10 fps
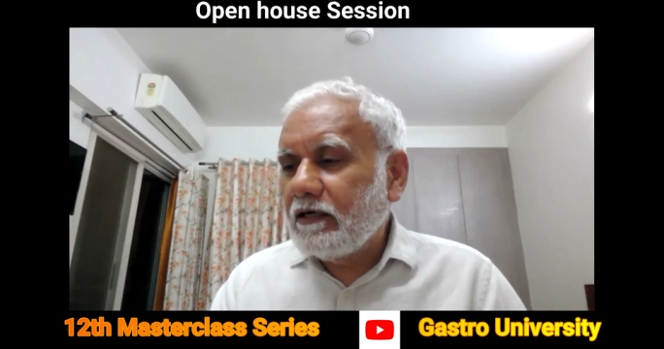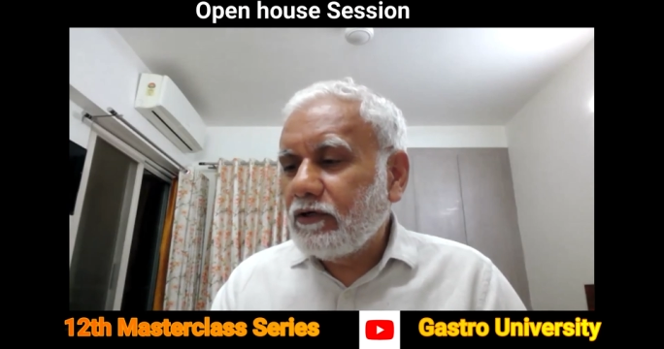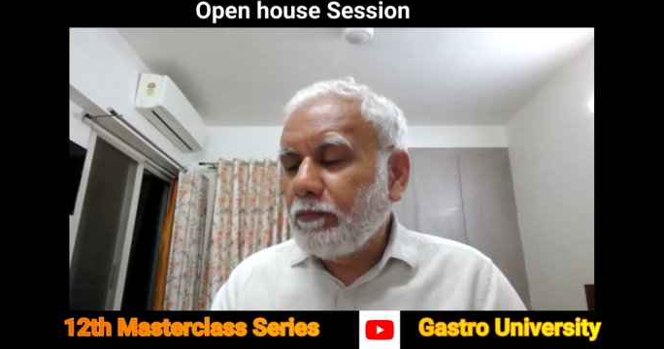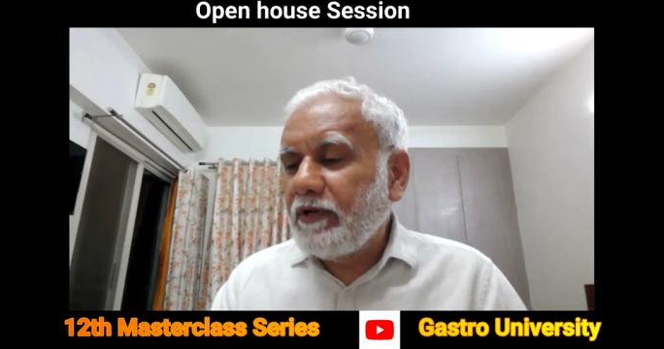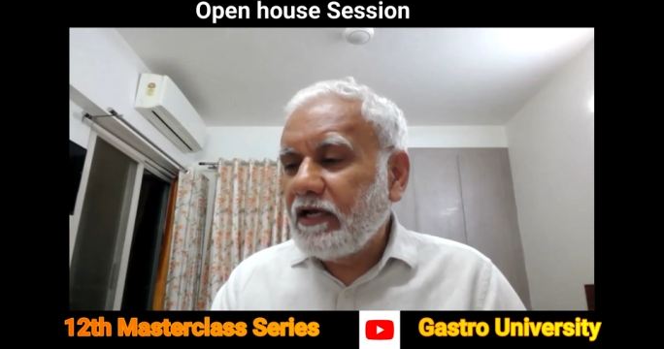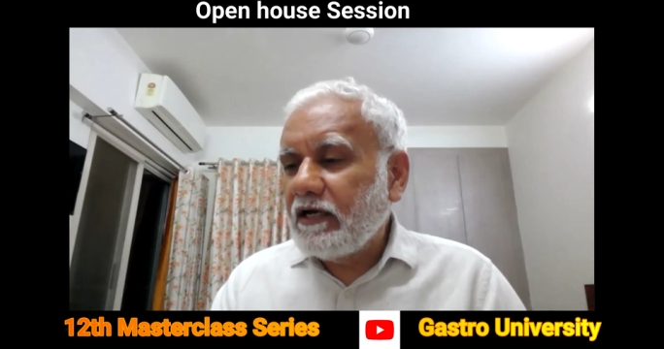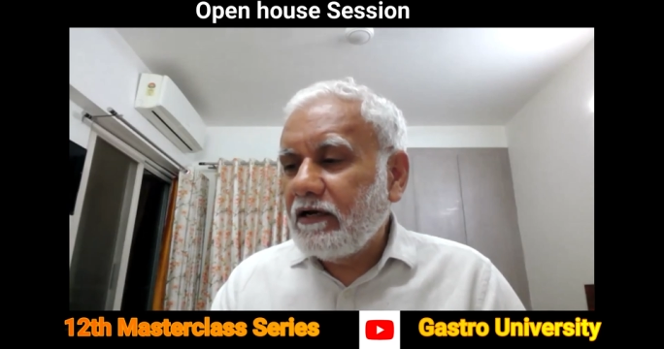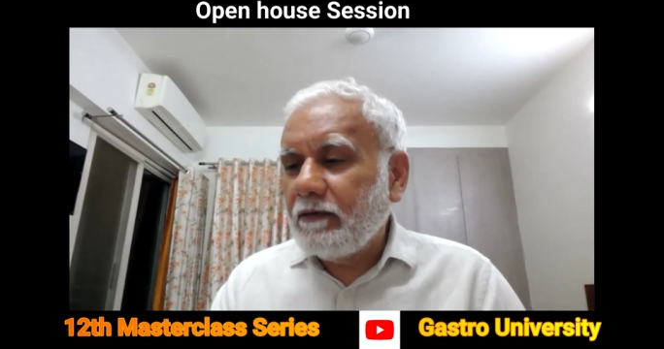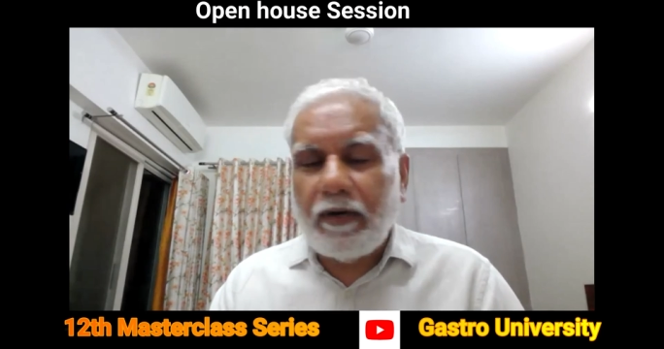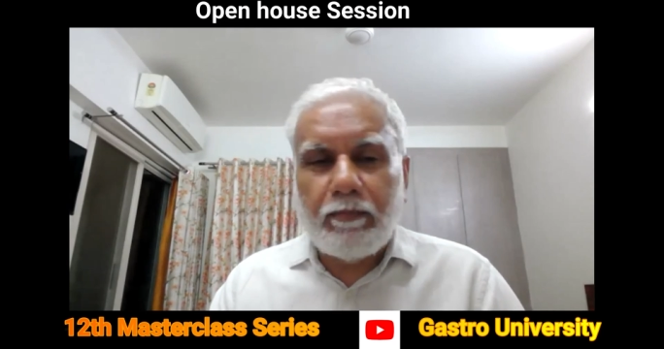
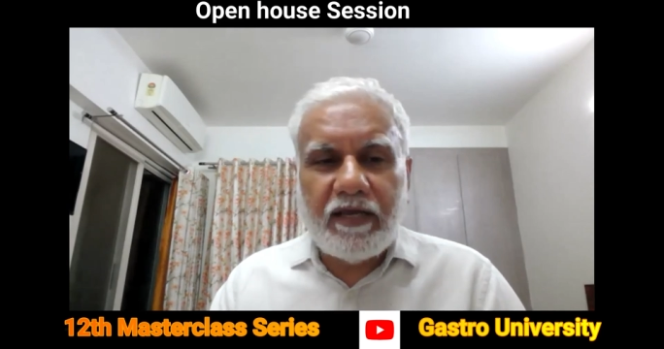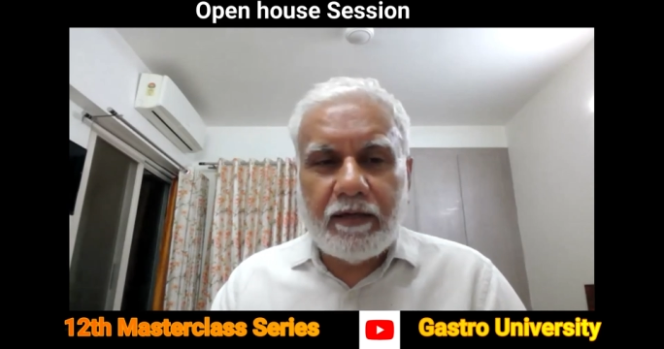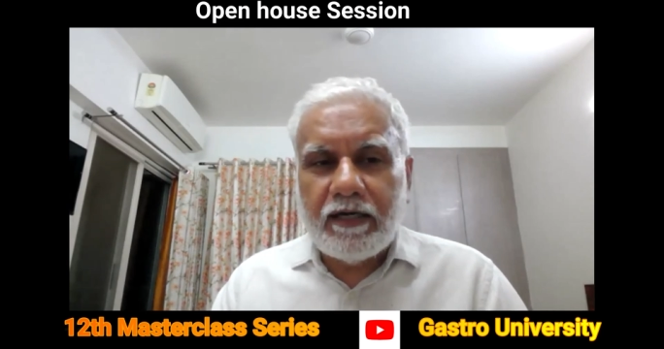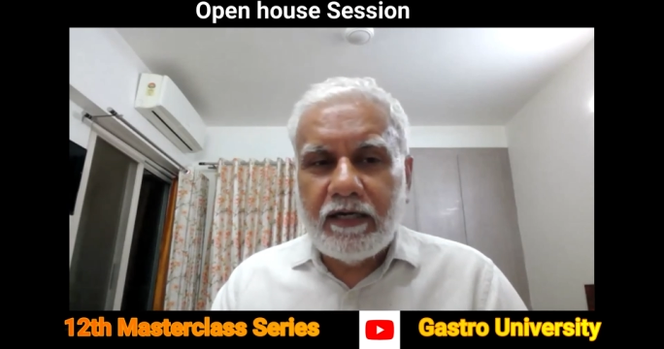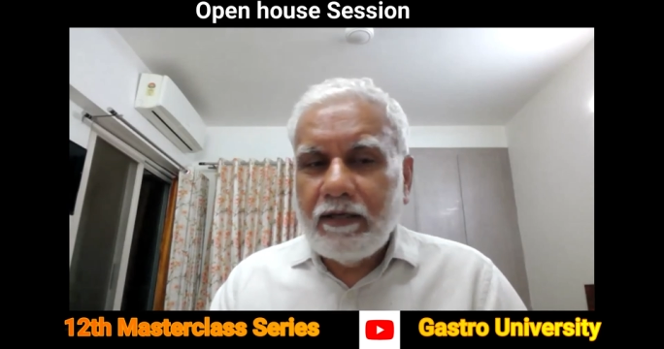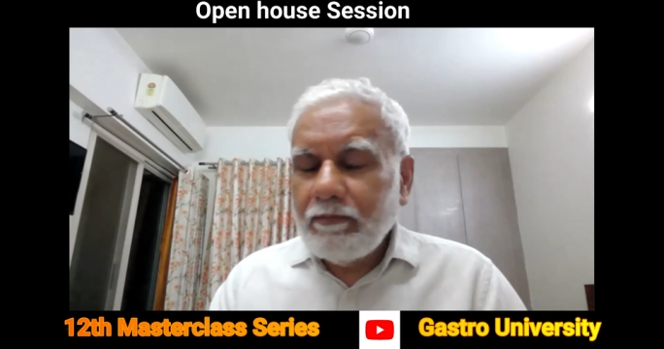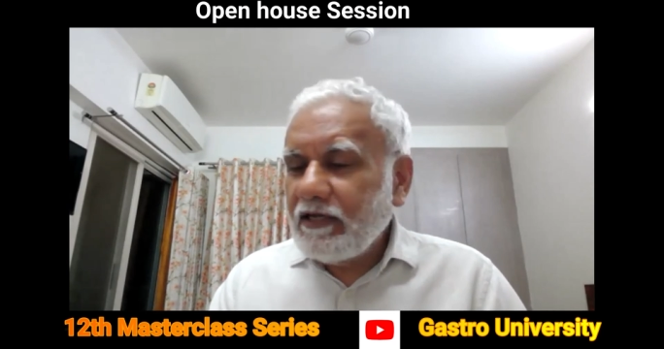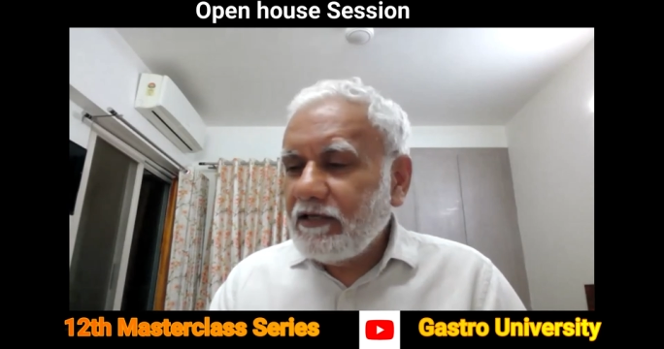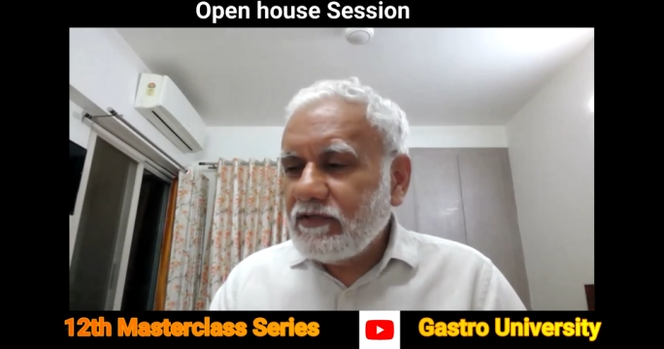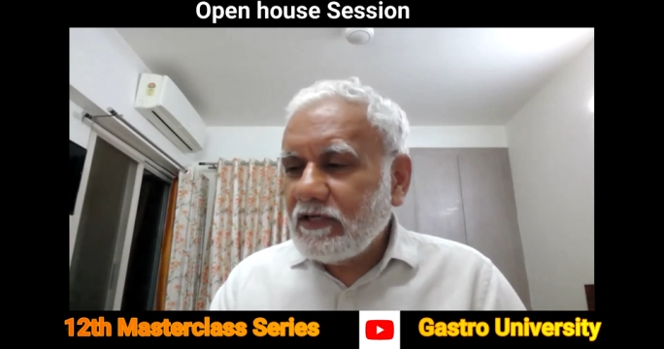Dominican Republic,
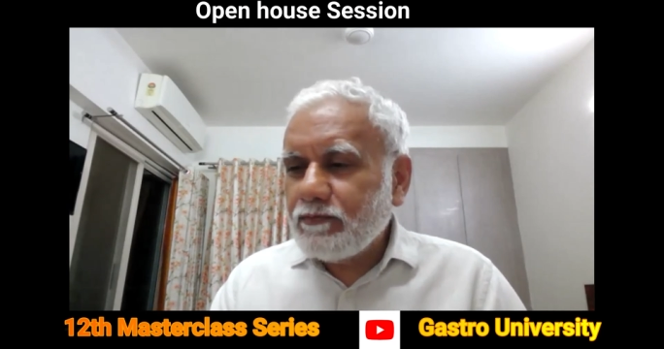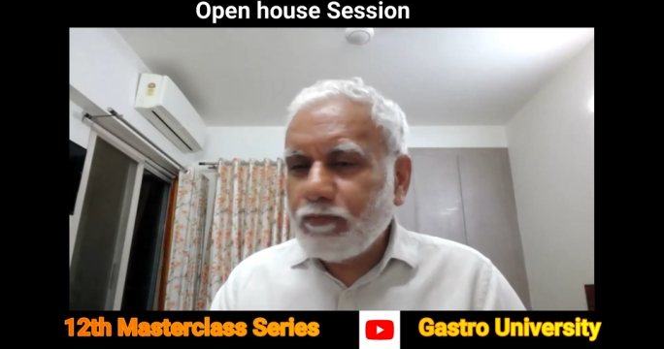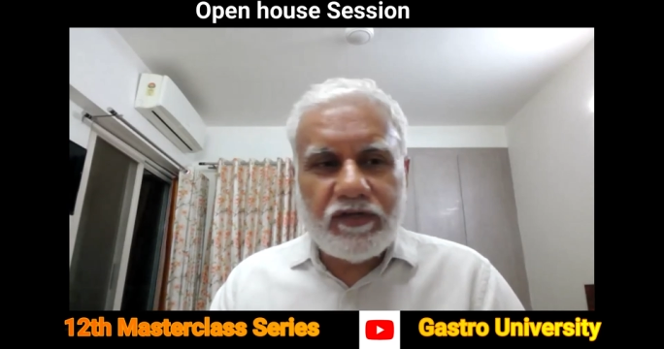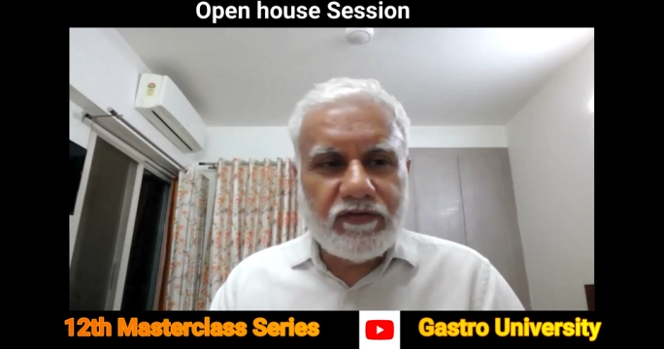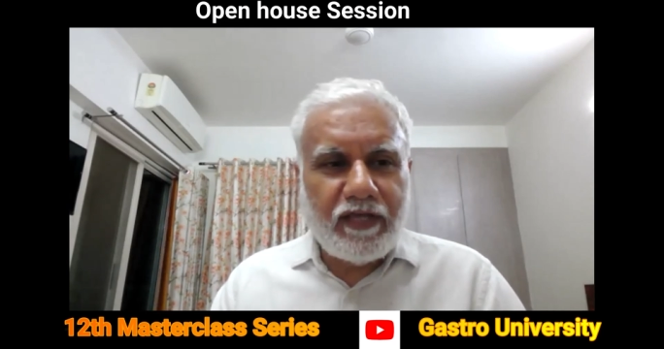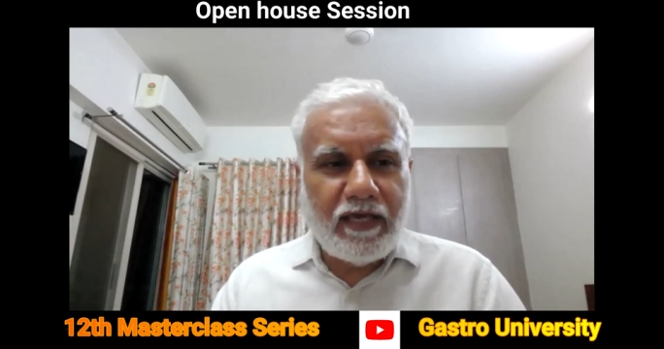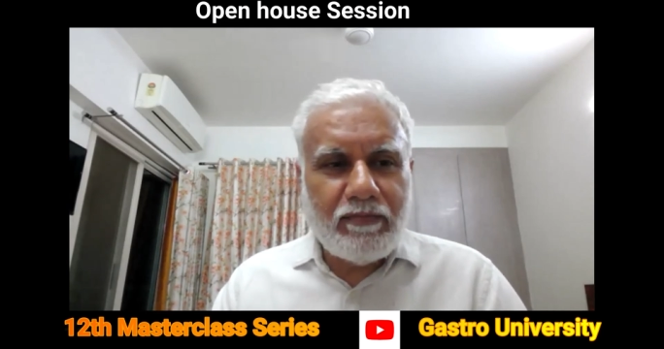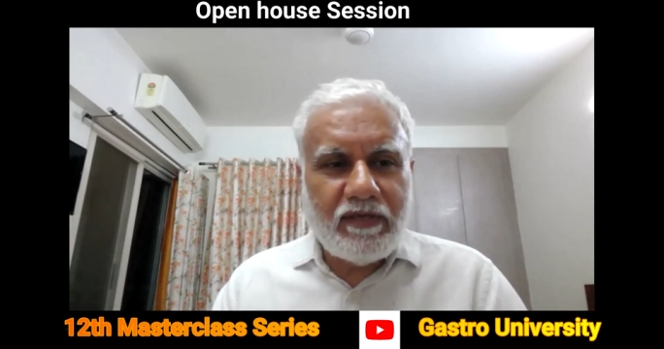but he's just put his name.